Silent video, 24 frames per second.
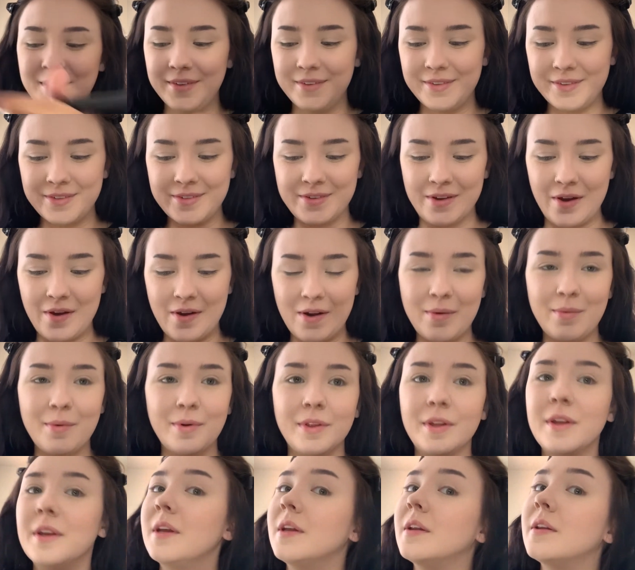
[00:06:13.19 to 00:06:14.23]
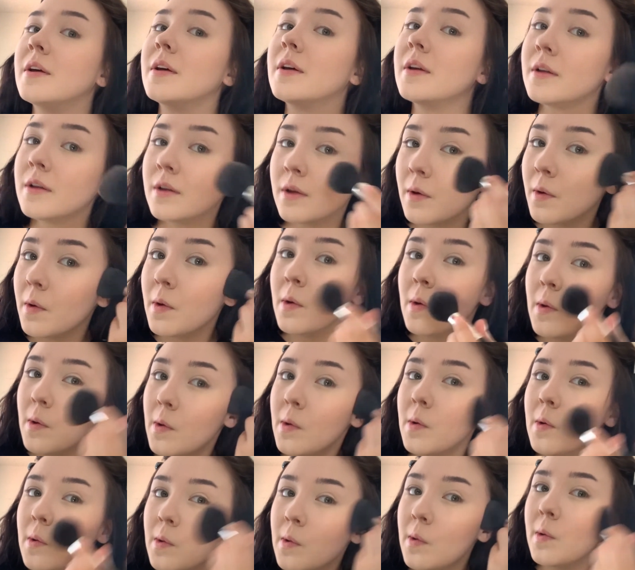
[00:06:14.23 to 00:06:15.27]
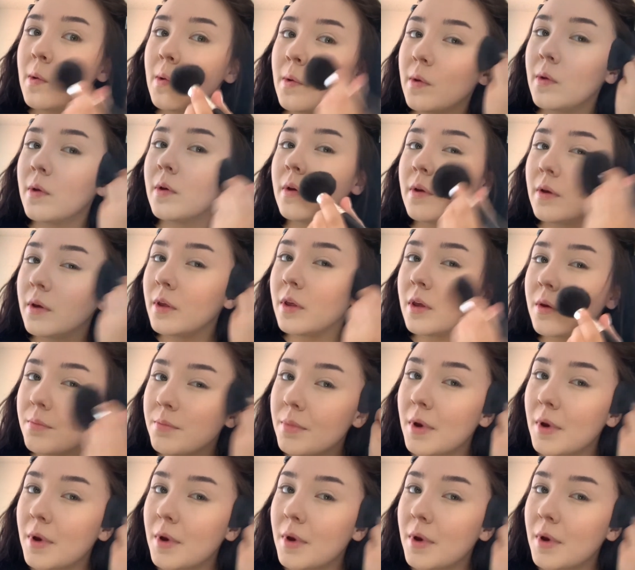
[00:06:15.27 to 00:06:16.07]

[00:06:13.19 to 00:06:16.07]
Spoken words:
So I really need to get